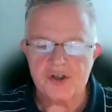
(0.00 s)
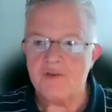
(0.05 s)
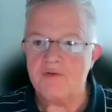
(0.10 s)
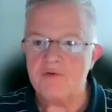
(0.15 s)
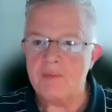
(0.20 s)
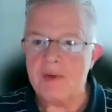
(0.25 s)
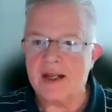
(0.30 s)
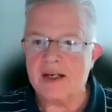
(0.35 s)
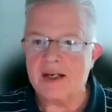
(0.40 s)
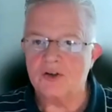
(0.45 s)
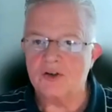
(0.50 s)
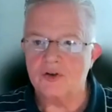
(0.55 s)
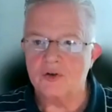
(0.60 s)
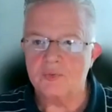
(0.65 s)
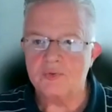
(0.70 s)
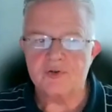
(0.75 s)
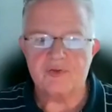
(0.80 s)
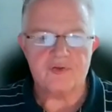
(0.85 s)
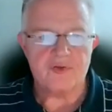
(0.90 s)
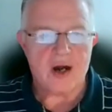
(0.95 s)
of
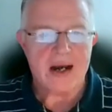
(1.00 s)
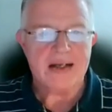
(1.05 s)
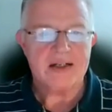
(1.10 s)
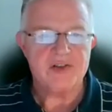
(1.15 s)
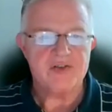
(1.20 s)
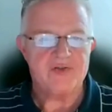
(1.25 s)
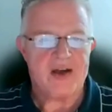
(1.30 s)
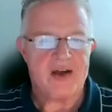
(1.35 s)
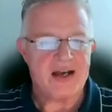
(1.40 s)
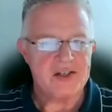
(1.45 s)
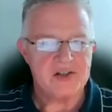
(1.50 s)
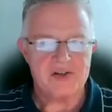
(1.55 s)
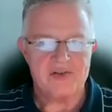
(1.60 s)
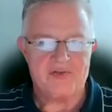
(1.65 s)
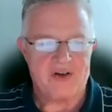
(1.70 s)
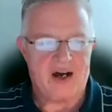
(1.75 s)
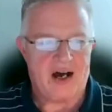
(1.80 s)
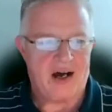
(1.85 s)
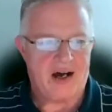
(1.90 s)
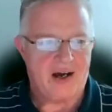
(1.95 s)
Medigroup's Frank's Fast
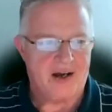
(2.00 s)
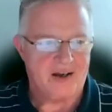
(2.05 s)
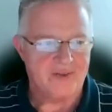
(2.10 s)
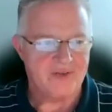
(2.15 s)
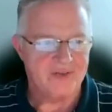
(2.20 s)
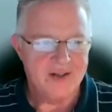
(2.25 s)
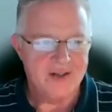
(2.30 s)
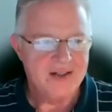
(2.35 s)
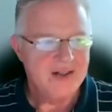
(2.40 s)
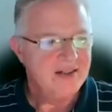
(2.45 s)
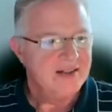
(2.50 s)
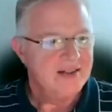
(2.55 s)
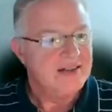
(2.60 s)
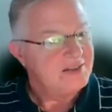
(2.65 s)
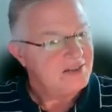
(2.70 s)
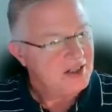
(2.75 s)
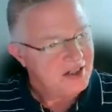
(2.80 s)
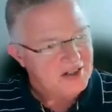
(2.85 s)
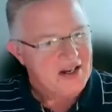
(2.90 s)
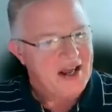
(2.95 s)
Five.
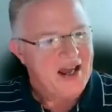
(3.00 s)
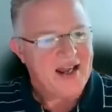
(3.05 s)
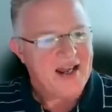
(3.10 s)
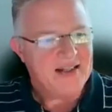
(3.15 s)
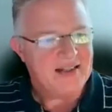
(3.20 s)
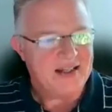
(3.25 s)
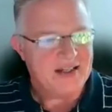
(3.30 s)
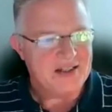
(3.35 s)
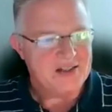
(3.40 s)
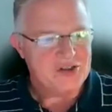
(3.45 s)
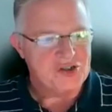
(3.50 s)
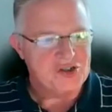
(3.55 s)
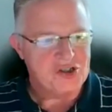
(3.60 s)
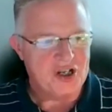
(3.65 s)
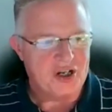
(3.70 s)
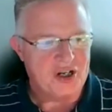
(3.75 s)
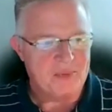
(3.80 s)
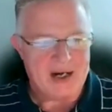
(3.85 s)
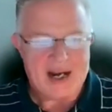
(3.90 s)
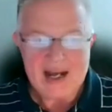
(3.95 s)
Today, ladies and
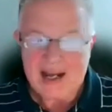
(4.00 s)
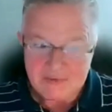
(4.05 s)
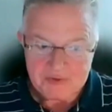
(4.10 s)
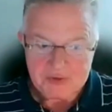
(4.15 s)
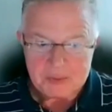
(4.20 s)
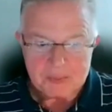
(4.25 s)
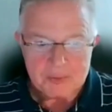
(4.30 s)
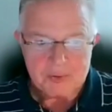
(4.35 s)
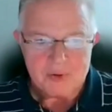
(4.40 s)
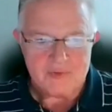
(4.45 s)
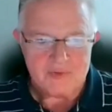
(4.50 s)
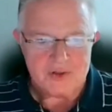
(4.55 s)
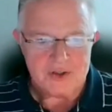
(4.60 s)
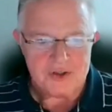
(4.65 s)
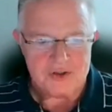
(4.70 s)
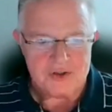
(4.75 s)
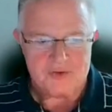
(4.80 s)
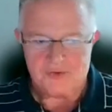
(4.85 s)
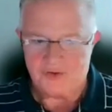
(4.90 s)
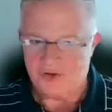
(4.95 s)
gentlemen, I have the
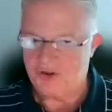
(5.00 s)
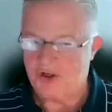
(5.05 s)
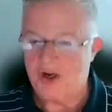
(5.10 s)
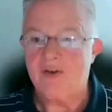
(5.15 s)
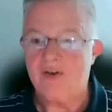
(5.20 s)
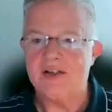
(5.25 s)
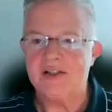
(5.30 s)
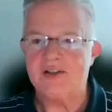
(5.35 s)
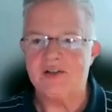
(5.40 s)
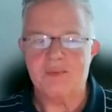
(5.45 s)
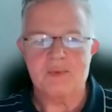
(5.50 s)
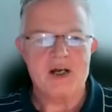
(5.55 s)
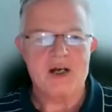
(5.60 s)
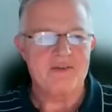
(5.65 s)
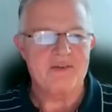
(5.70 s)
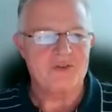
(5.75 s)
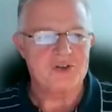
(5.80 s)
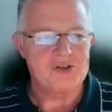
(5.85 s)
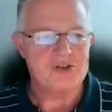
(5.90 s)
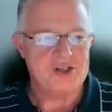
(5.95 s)
privilege of sharing some
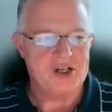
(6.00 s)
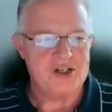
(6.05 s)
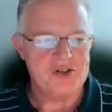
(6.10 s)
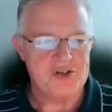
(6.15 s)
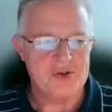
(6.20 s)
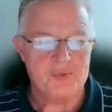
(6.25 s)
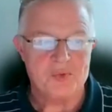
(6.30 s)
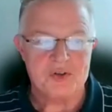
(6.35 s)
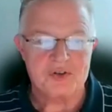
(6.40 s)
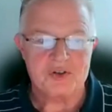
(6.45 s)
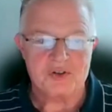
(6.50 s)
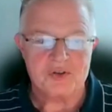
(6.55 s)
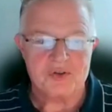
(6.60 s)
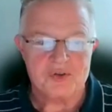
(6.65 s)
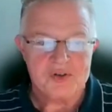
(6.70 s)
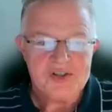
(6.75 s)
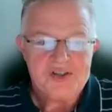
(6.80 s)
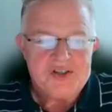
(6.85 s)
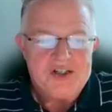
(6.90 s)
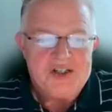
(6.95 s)
conversation with
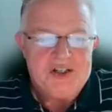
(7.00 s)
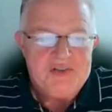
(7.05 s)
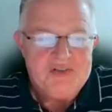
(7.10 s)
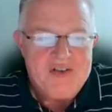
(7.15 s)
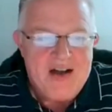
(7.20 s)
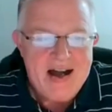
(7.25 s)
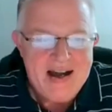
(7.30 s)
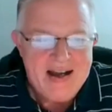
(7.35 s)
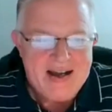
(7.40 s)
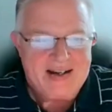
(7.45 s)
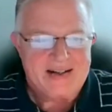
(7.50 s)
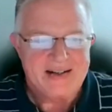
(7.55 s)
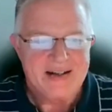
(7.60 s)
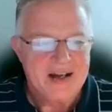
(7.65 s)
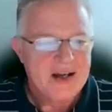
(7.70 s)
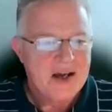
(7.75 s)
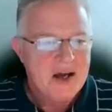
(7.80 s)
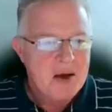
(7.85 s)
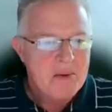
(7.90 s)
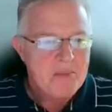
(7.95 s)
Christie Devine,
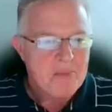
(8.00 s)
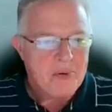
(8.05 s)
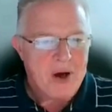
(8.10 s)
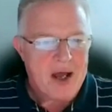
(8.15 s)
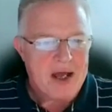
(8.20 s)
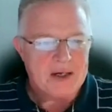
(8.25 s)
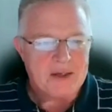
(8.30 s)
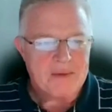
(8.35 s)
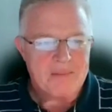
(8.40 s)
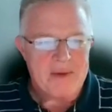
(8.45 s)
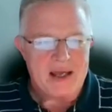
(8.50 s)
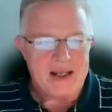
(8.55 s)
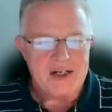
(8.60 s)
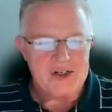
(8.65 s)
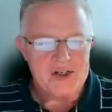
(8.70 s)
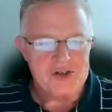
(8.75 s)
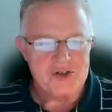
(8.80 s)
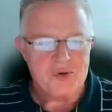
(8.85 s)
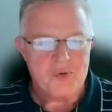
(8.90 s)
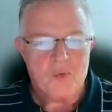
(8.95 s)
Product
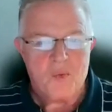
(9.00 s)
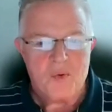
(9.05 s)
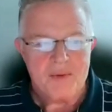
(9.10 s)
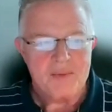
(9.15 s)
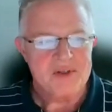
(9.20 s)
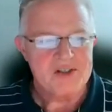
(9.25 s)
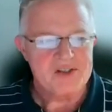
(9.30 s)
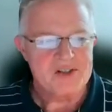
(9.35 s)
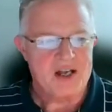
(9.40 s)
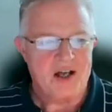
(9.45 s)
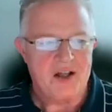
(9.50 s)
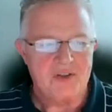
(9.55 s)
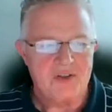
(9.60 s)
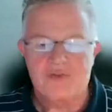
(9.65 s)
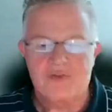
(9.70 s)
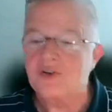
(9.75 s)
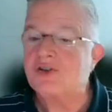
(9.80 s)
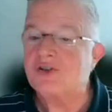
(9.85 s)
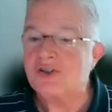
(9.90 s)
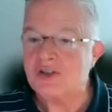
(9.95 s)
Manager, Women's Health
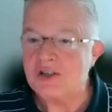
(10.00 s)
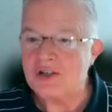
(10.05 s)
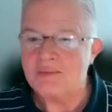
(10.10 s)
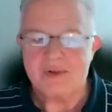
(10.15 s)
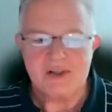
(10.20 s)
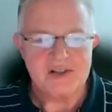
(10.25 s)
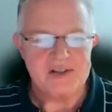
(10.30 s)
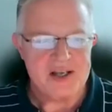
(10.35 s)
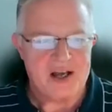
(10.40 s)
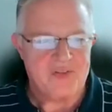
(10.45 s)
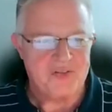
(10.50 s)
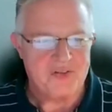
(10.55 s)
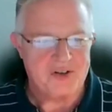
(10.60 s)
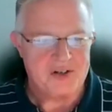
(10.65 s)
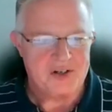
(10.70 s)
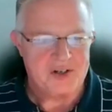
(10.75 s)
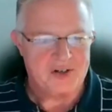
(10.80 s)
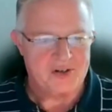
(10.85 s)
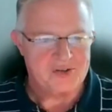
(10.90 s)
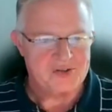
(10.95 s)
for Siemens
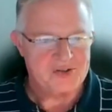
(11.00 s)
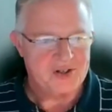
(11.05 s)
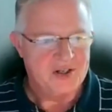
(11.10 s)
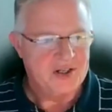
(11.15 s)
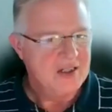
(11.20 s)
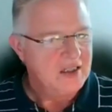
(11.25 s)
Healthineers.